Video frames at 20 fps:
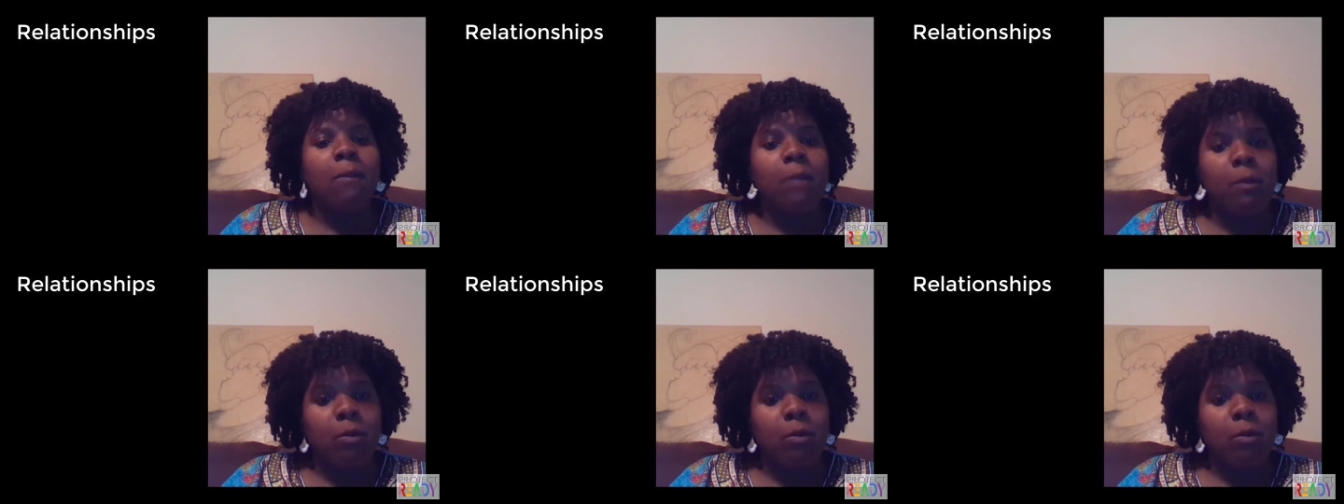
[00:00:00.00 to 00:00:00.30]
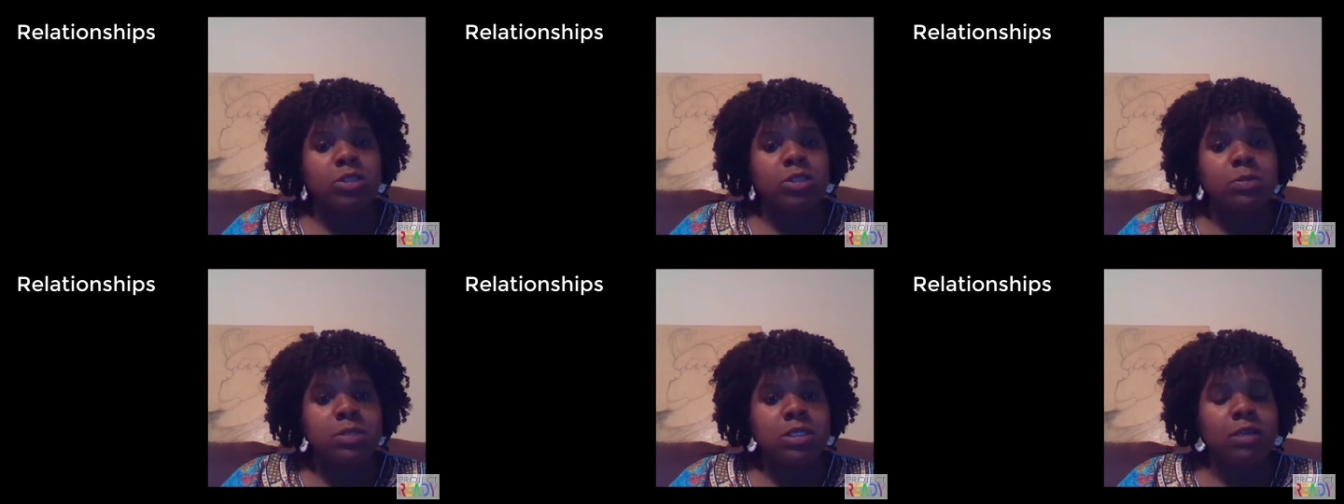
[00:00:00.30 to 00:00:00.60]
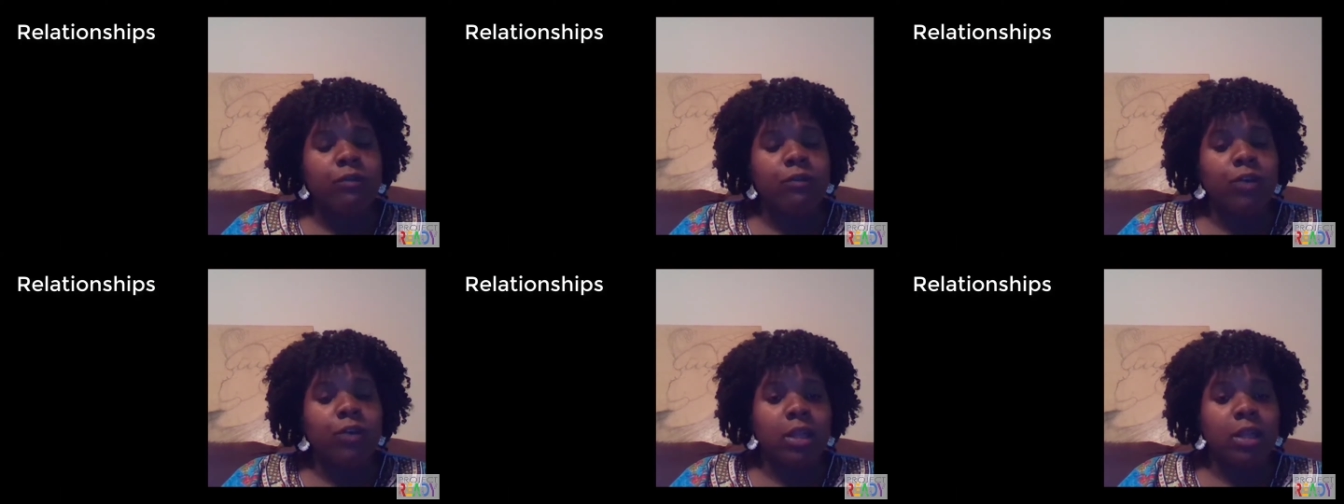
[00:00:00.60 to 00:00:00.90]
but more
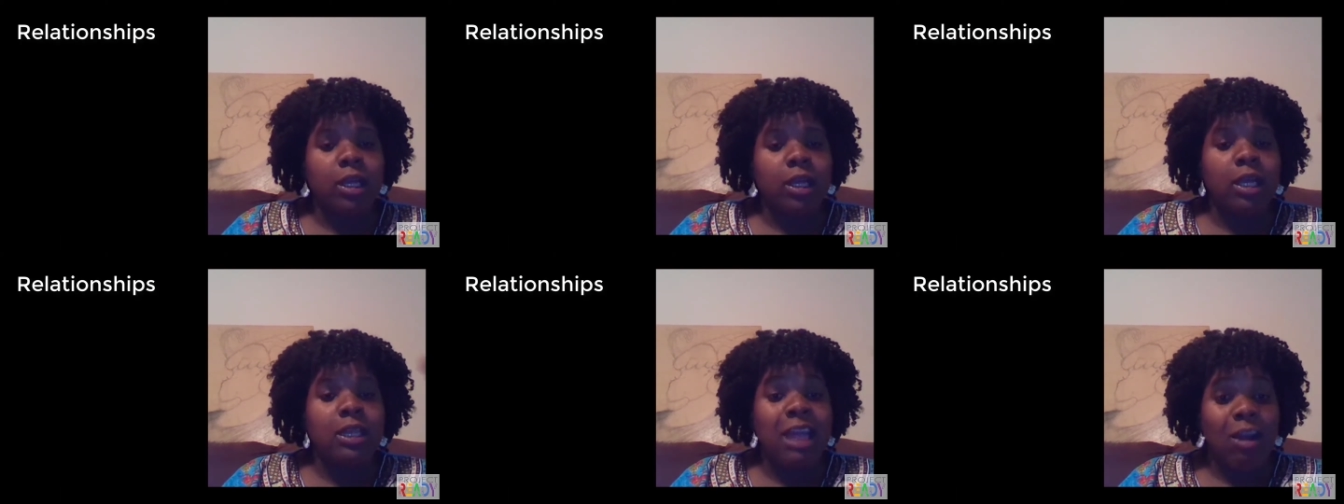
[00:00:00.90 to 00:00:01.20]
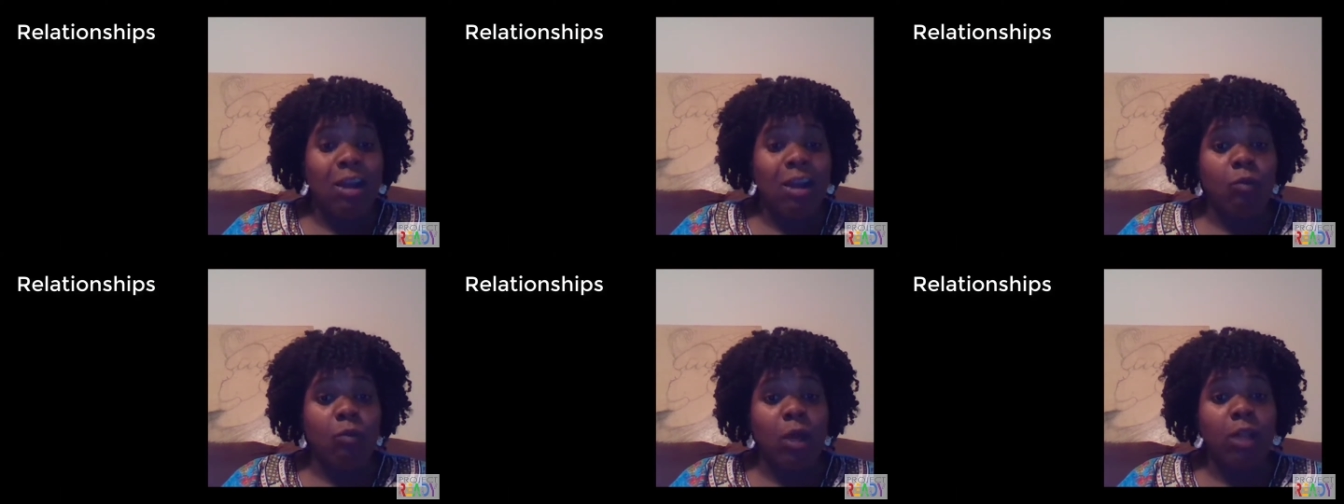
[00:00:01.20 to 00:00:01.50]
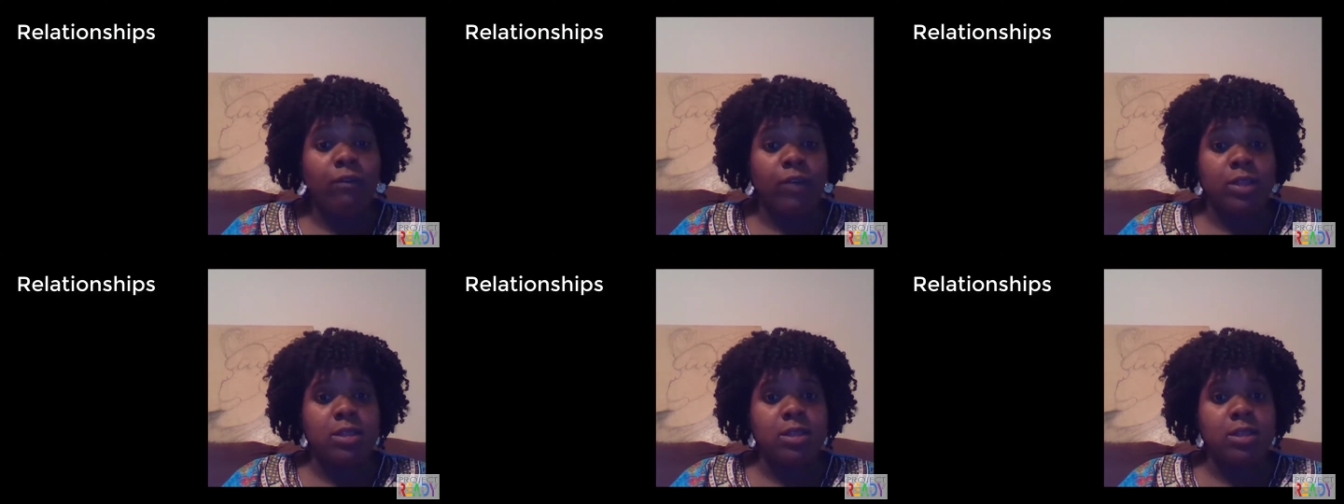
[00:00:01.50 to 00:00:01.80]
specifically that
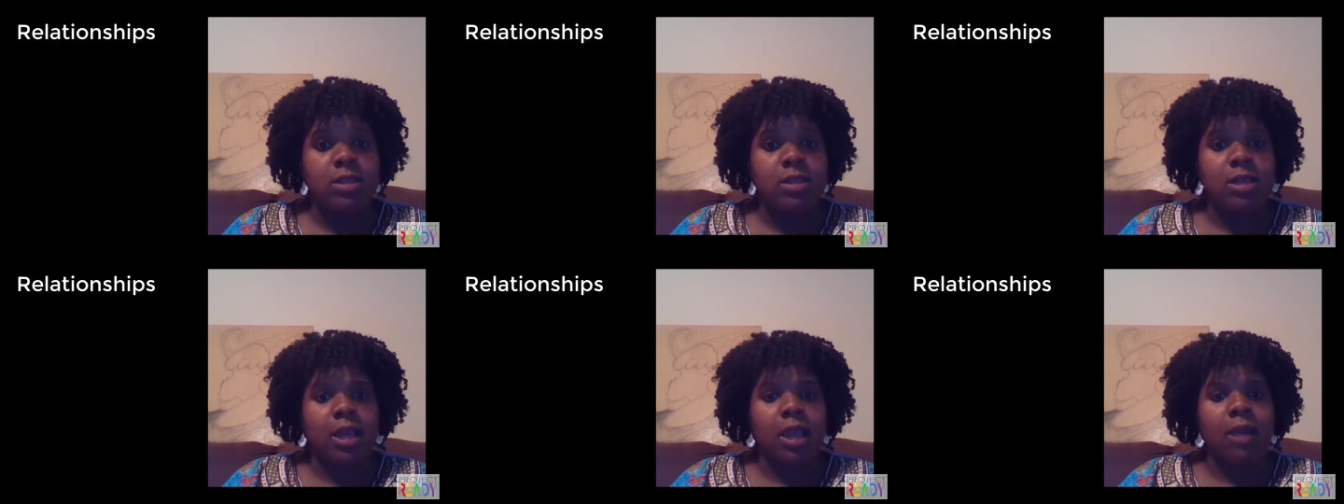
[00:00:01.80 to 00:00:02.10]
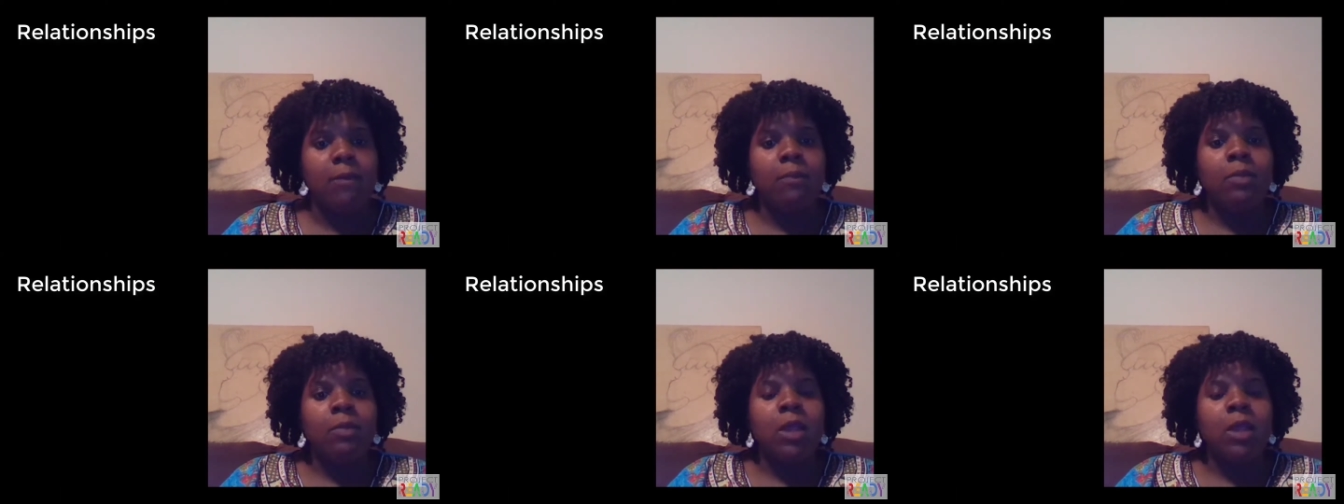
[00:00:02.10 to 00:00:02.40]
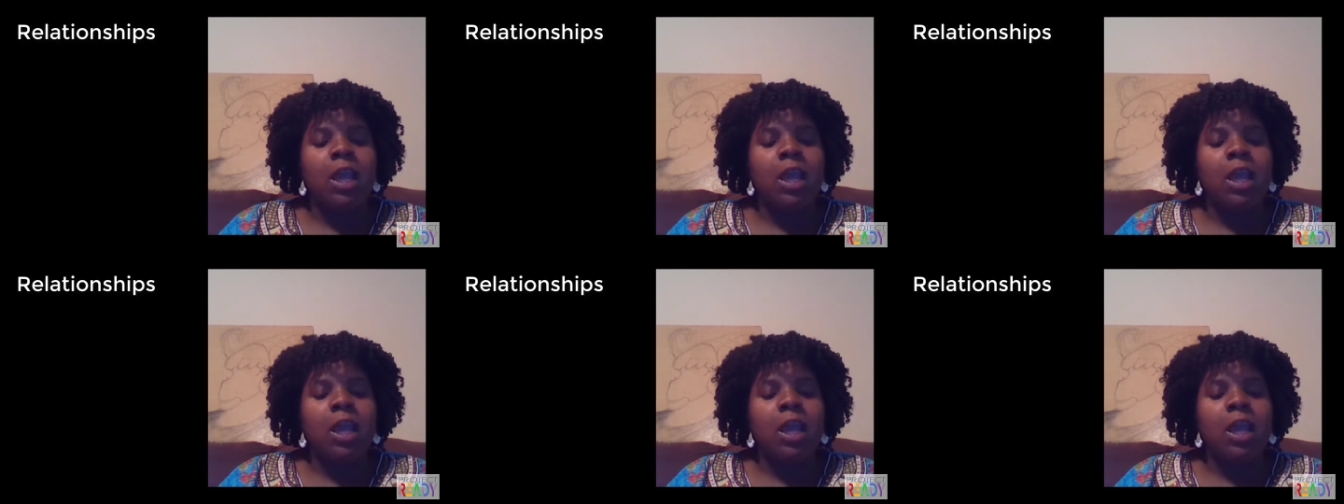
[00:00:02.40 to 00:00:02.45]
relevancy.